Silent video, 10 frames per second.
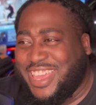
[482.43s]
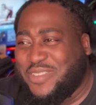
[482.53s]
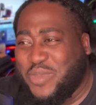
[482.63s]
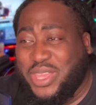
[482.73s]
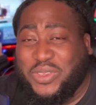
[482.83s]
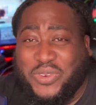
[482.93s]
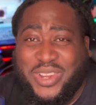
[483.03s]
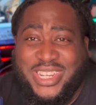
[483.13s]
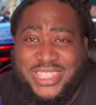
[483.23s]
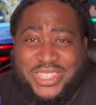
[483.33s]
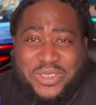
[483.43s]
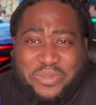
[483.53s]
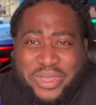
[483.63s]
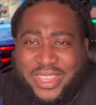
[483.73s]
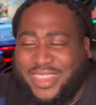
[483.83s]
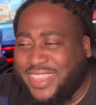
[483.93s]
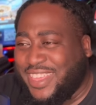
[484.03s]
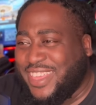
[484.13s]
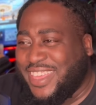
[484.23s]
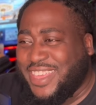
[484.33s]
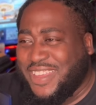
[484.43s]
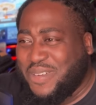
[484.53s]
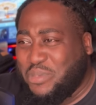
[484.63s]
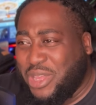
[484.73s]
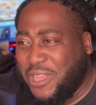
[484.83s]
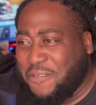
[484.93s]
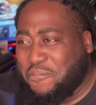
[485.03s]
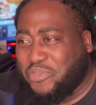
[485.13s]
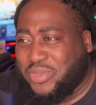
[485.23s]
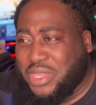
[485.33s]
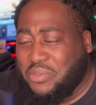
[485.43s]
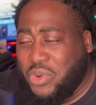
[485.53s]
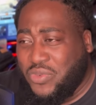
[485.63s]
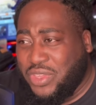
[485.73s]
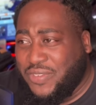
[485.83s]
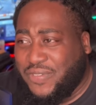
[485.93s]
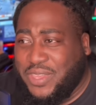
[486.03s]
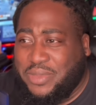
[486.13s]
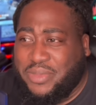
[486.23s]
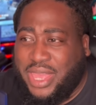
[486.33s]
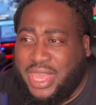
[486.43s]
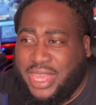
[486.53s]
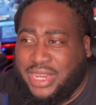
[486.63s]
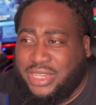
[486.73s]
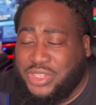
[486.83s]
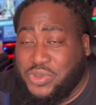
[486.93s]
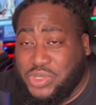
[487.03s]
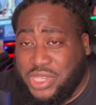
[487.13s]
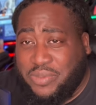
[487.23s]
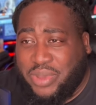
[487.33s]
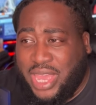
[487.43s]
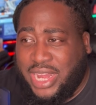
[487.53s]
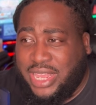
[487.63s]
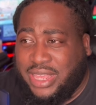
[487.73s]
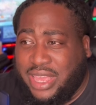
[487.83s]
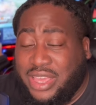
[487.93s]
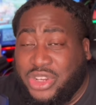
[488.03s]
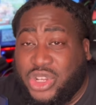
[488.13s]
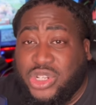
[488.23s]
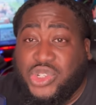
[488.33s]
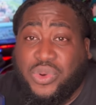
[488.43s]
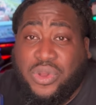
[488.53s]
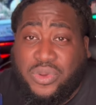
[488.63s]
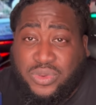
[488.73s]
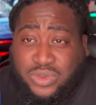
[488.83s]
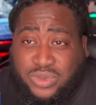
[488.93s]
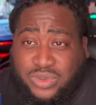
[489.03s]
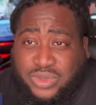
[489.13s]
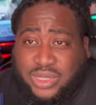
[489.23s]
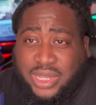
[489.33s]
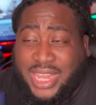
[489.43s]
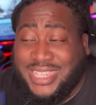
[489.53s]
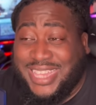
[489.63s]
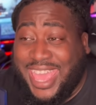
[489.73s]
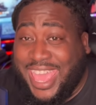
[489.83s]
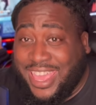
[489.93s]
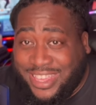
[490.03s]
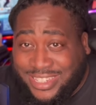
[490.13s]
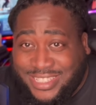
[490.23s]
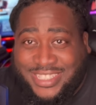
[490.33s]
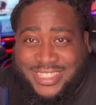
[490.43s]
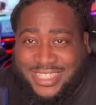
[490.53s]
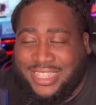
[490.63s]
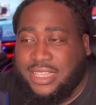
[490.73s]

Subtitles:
kind of make you cringe a little bit. But moving your feet, man, using your body, under control, less hands,